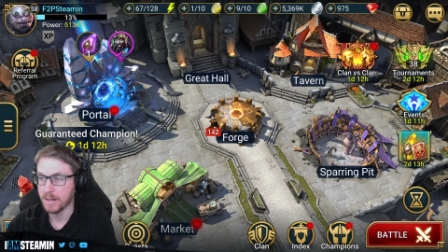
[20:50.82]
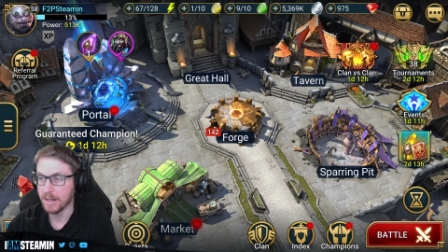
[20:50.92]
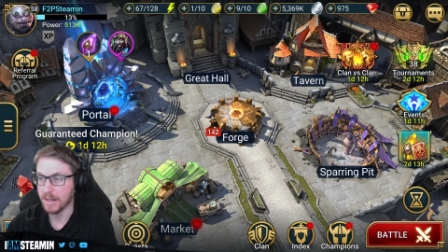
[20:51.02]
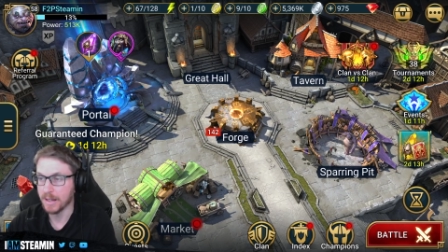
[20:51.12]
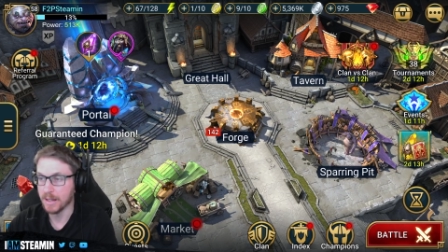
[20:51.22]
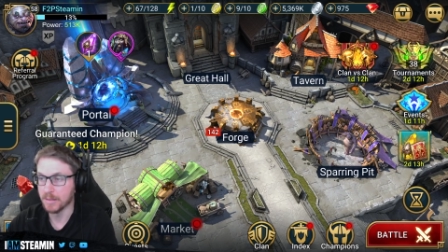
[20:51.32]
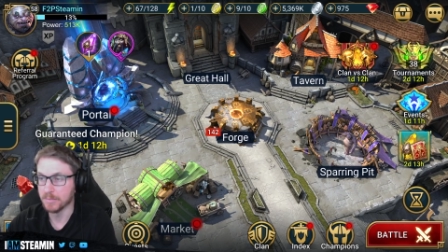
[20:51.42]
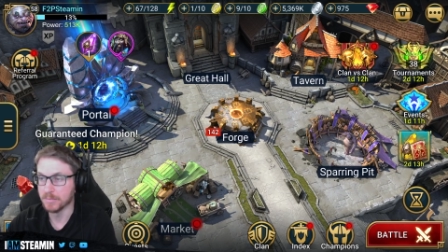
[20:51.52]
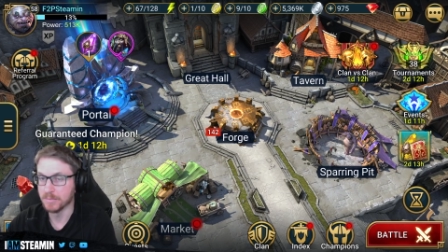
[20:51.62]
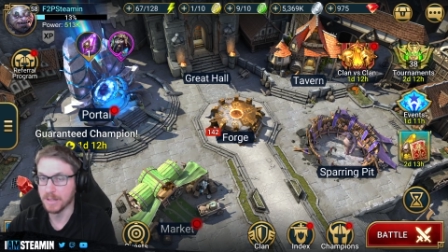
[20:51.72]

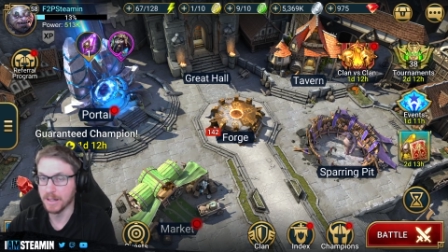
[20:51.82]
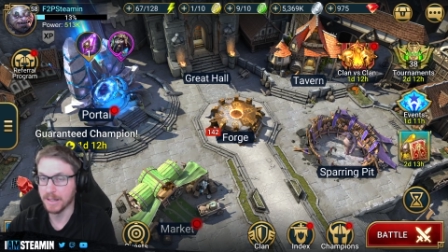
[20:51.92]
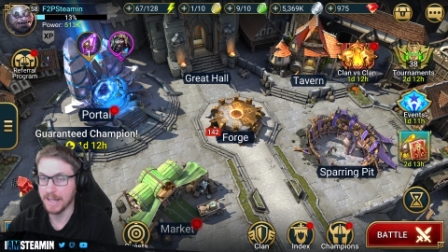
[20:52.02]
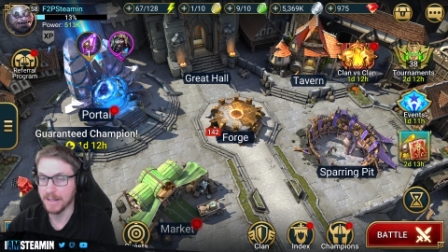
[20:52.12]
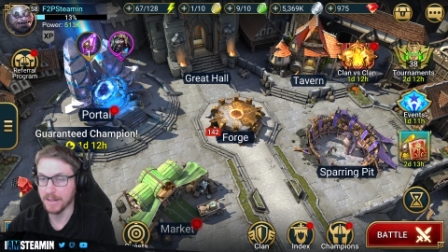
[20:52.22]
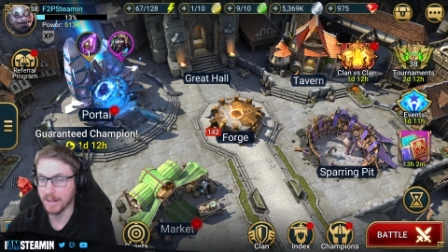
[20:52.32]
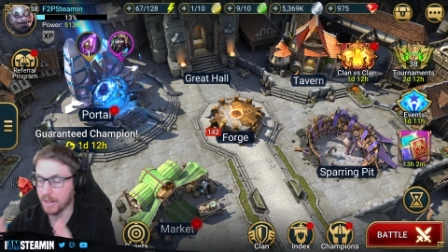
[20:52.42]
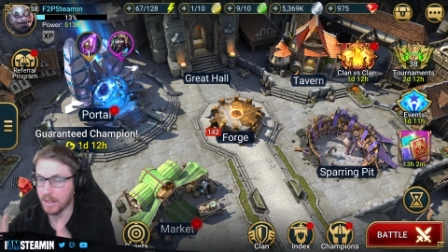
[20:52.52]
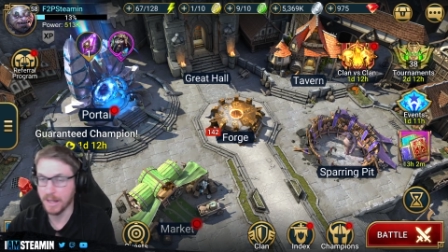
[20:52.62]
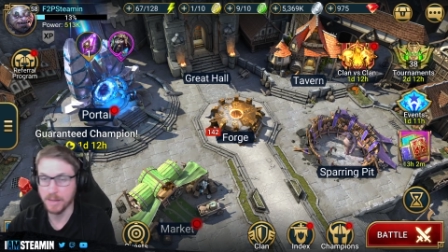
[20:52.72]
Um, and get like a
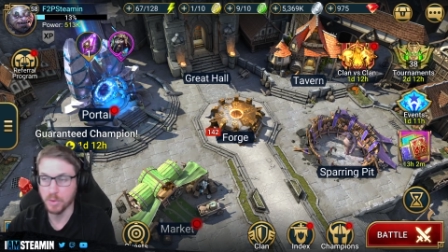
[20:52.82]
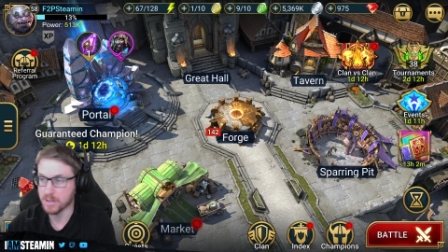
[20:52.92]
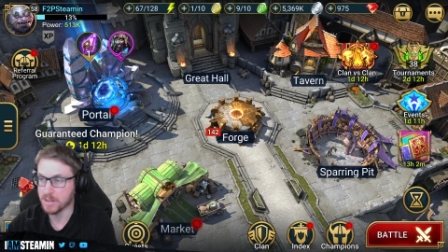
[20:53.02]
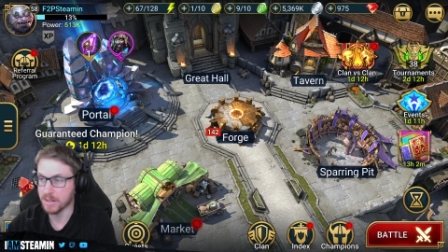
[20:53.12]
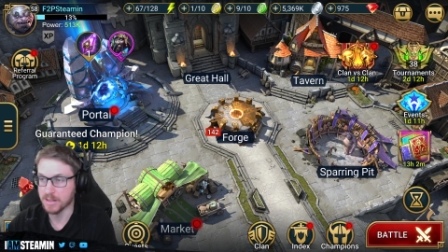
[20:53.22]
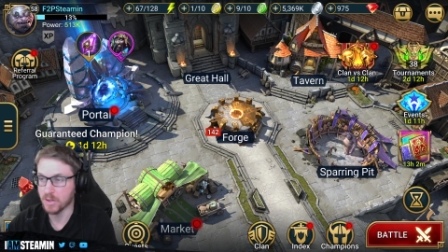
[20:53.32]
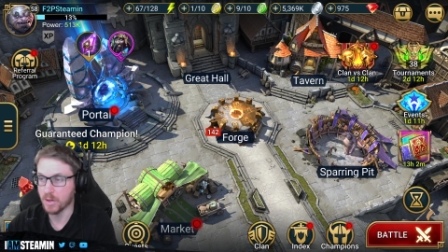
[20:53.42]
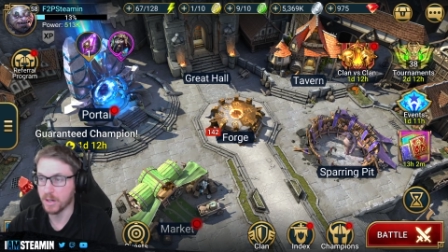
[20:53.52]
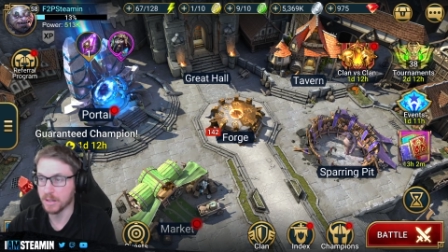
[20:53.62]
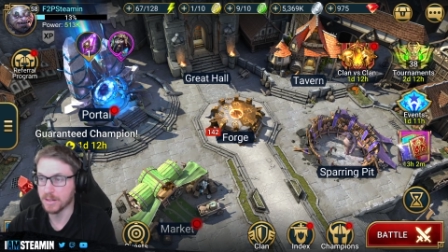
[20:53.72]
Clan Wars thing
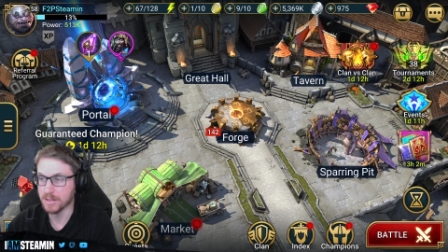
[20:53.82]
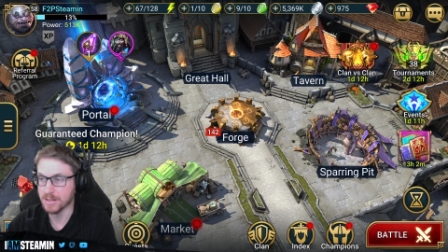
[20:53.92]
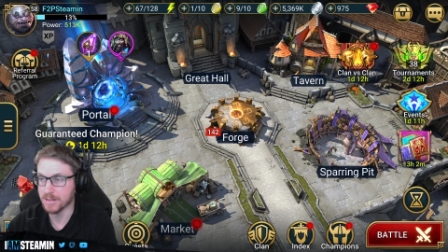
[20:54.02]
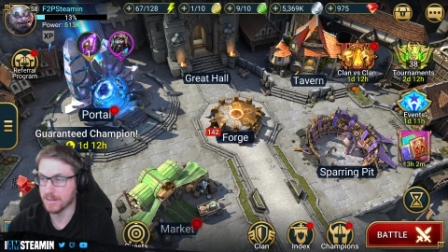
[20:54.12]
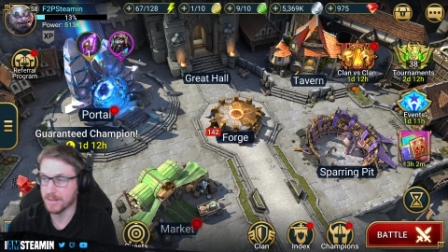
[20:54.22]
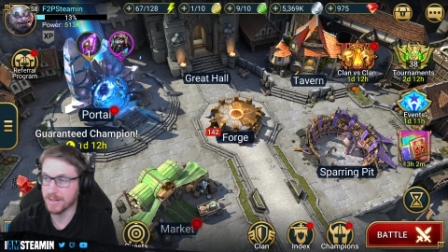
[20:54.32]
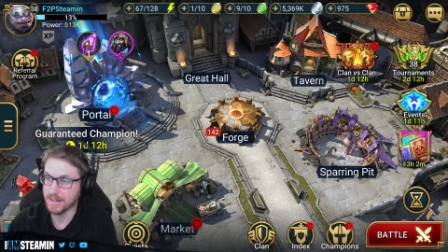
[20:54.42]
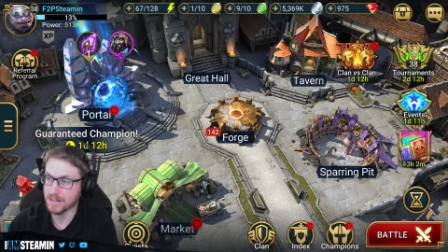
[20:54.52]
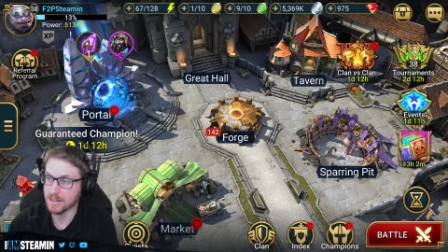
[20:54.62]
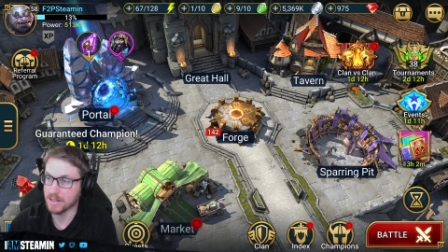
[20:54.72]
sorted, because
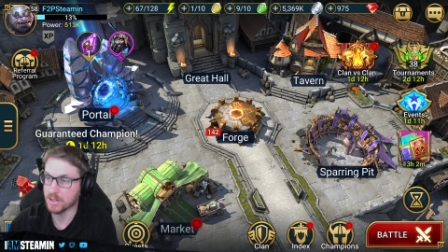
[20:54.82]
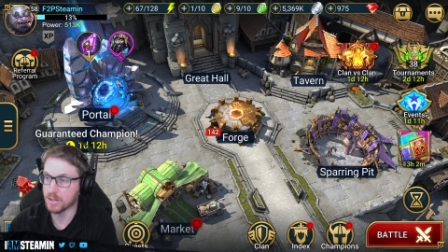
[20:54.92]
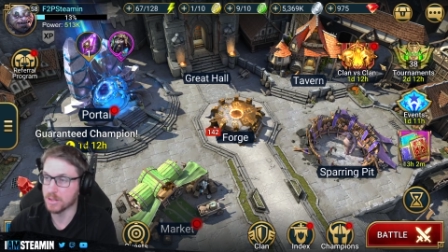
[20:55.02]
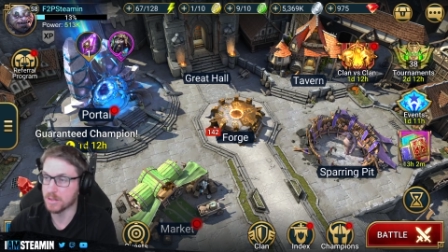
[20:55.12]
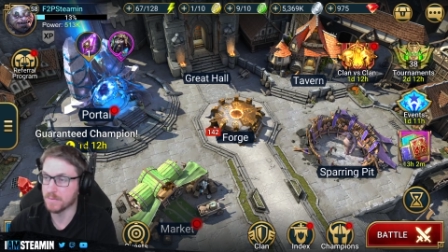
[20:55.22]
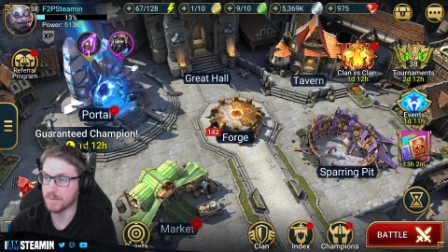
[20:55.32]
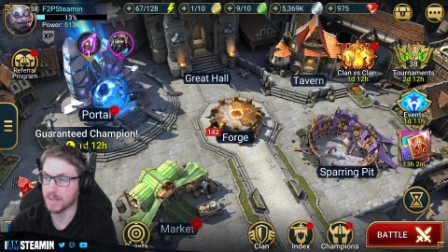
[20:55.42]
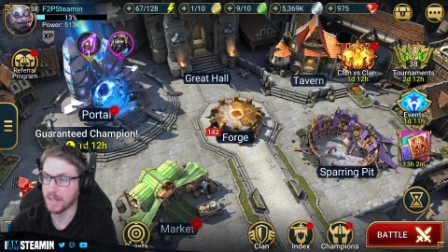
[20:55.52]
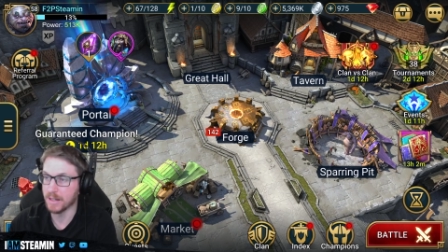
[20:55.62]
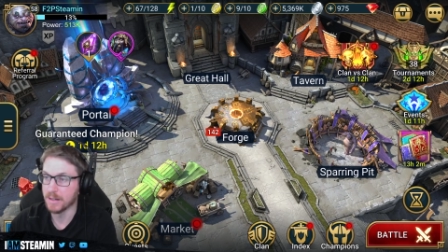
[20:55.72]
this is just,
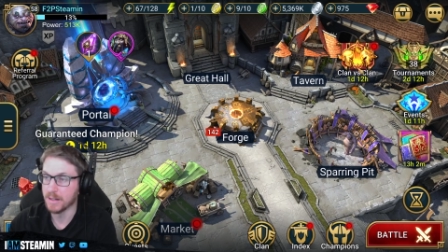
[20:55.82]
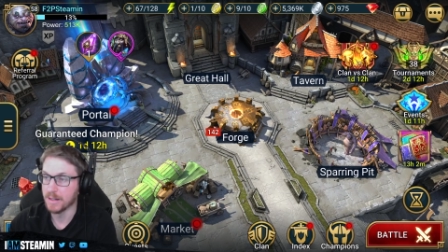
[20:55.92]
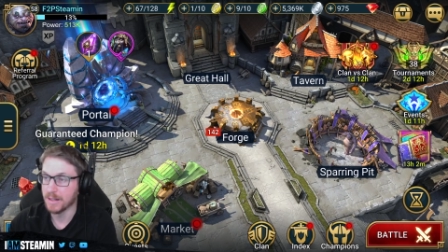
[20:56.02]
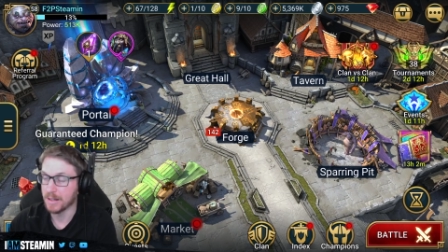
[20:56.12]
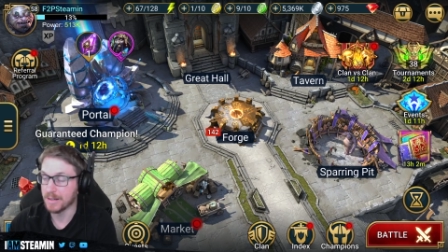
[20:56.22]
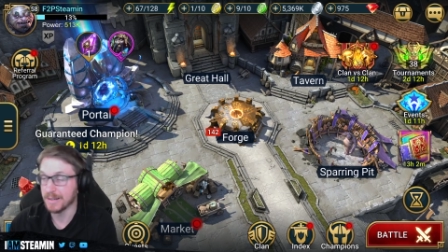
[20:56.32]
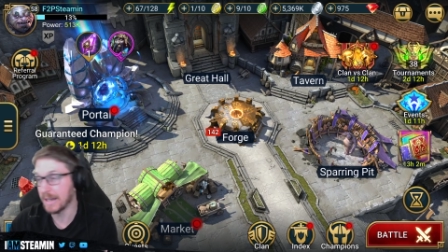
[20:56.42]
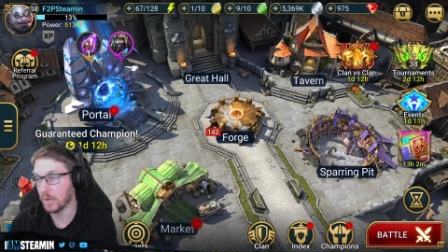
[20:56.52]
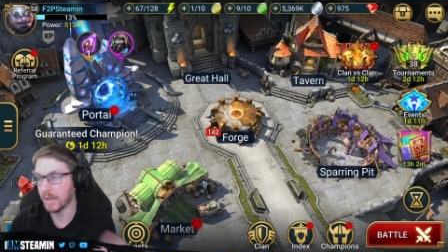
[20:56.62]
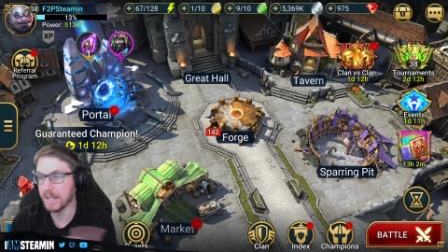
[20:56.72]
yeah,
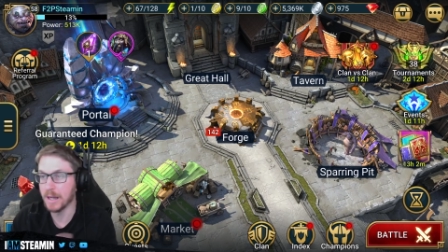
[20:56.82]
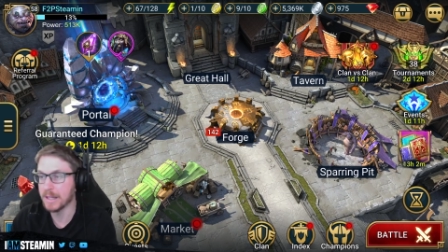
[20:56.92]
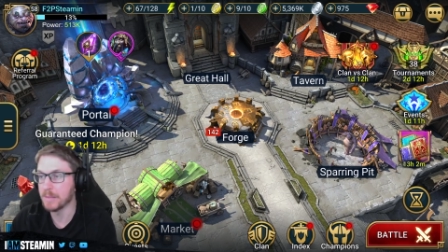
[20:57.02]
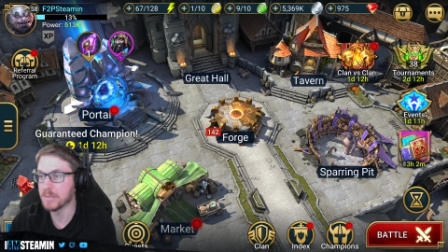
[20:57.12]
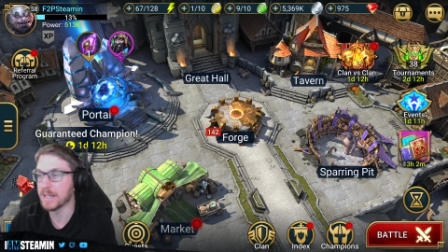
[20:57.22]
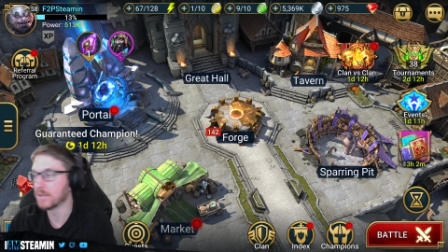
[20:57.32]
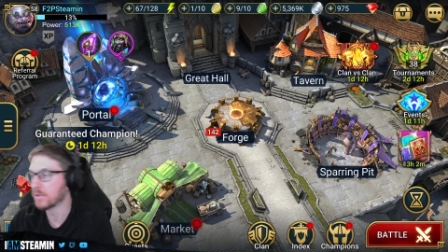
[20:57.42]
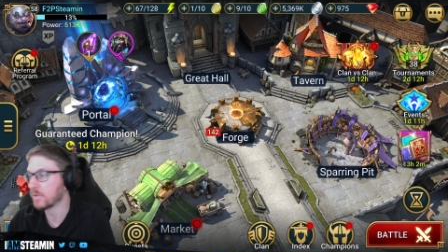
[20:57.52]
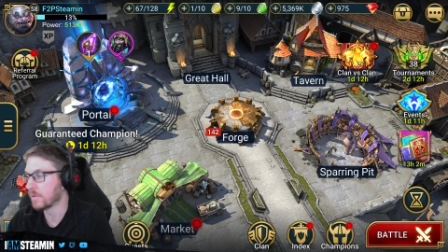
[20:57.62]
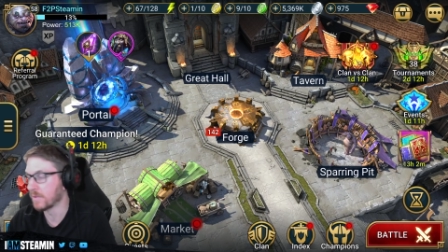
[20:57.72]
I don't I keep, I keep
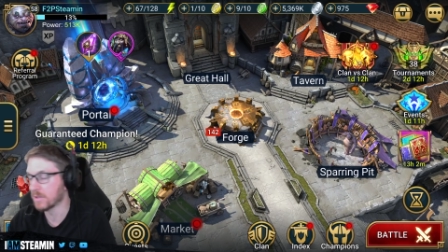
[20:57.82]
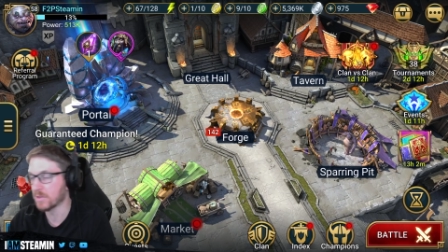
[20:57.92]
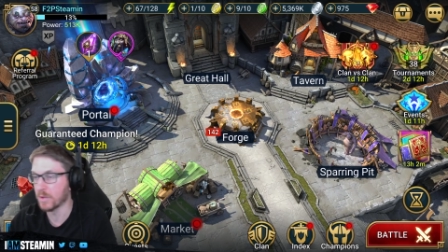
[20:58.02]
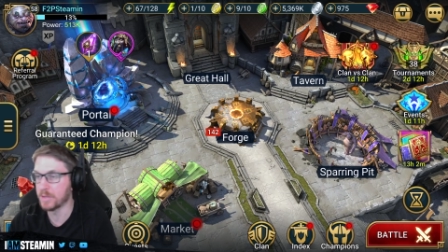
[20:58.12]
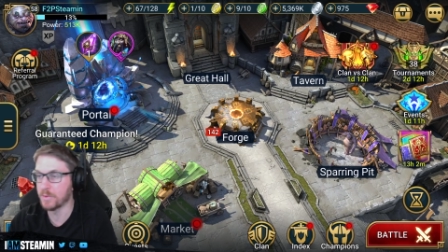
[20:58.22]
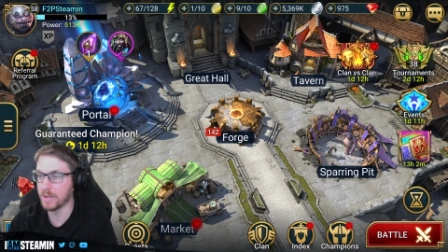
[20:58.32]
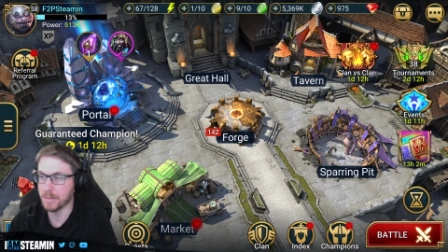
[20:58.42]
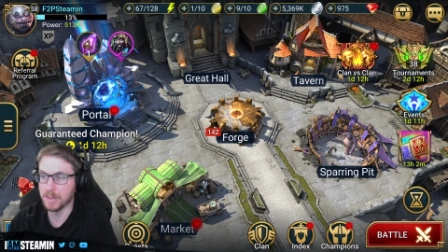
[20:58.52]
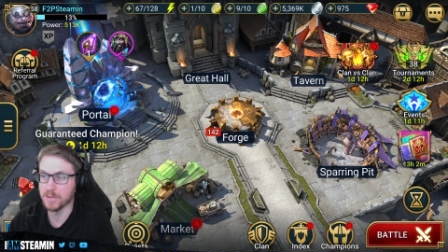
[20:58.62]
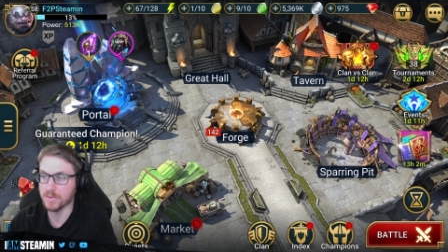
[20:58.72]
saying two different stories
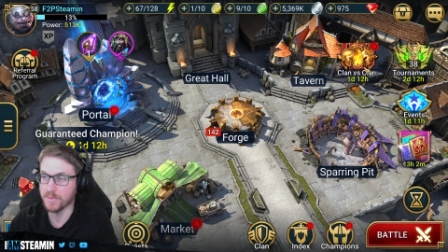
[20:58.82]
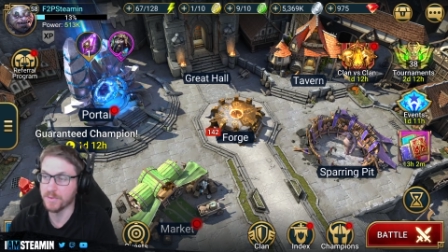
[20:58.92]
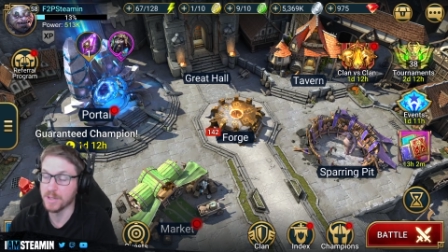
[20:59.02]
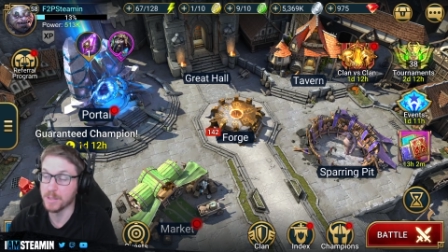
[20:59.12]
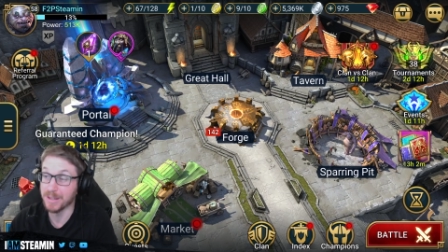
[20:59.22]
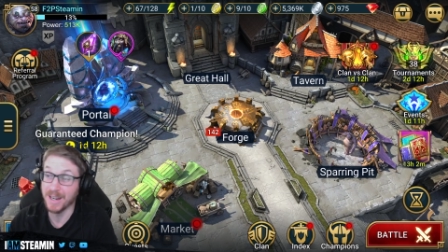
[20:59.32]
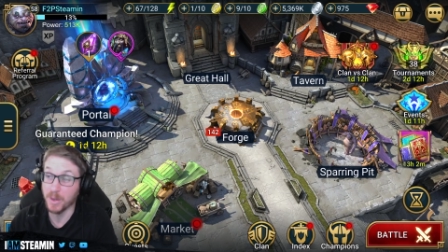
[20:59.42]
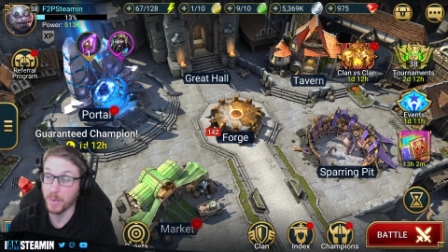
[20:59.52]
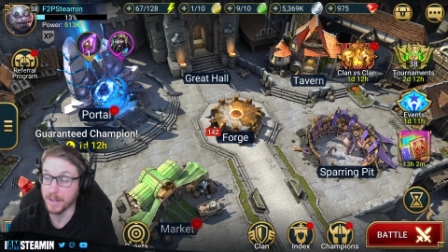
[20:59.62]
really, because for free to play I quite